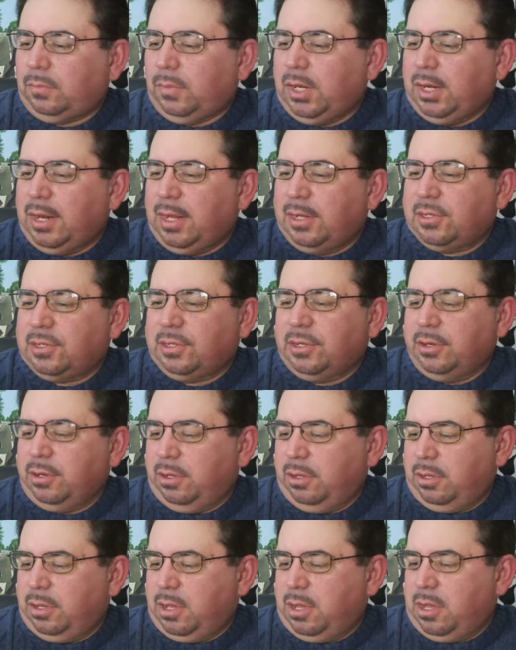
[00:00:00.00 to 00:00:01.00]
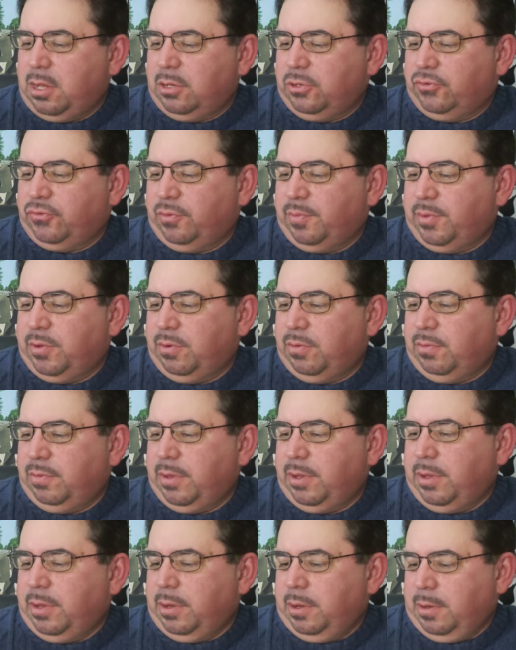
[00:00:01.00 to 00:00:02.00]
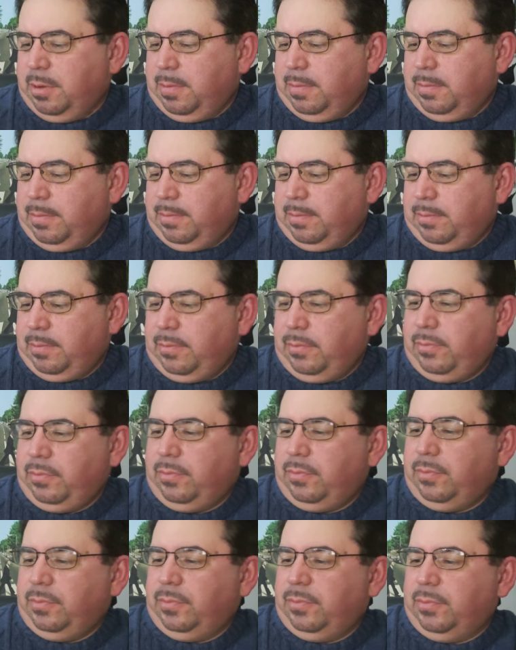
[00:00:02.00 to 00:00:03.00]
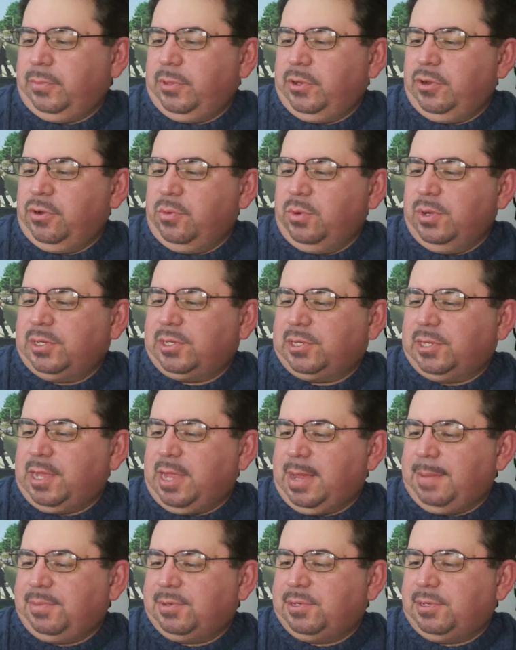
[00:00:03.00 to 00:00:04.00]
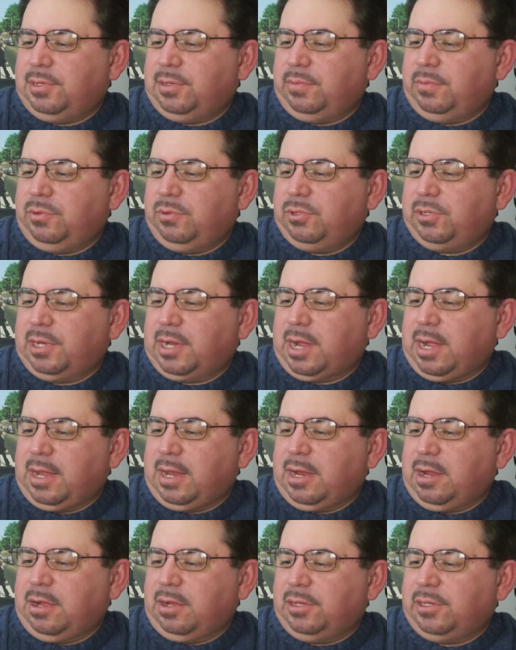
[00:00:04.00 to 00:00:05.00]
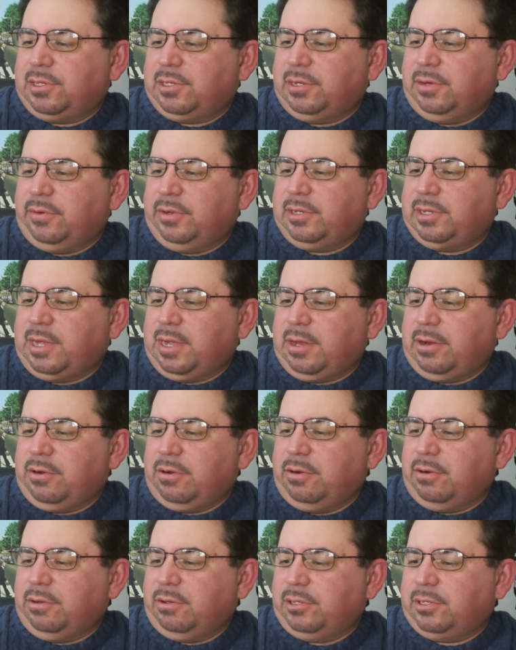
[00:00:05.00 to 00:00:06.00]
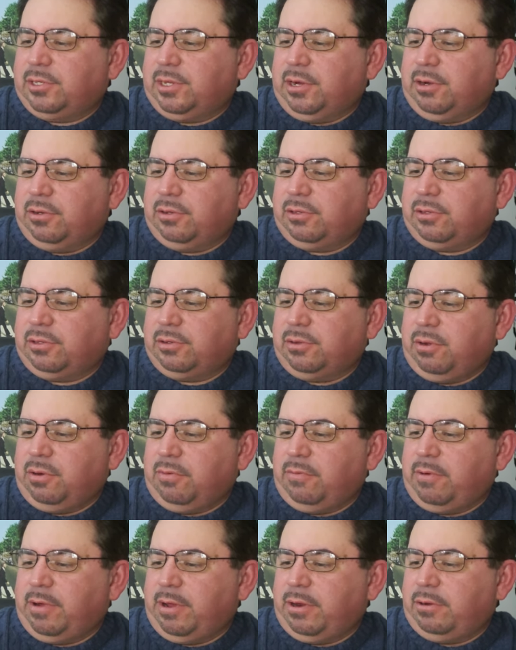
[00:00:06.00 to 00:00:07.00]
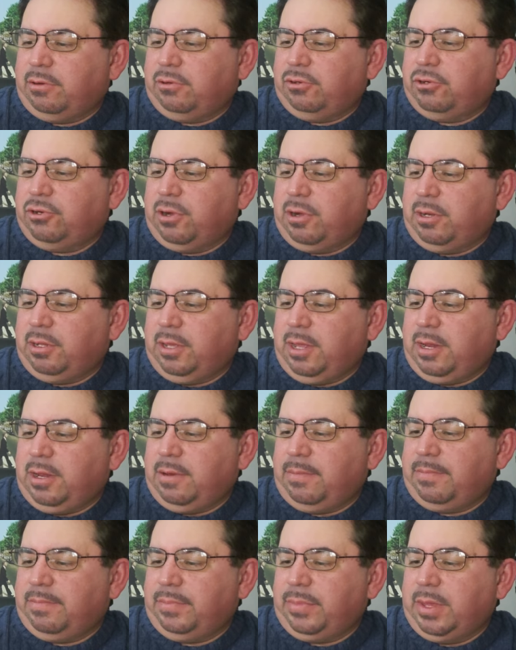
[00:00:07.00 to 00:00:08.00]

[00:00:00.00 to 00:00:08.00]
A nice little tribute. The newest stamps in the Music Icon series honor singer-songwriter John Lennon.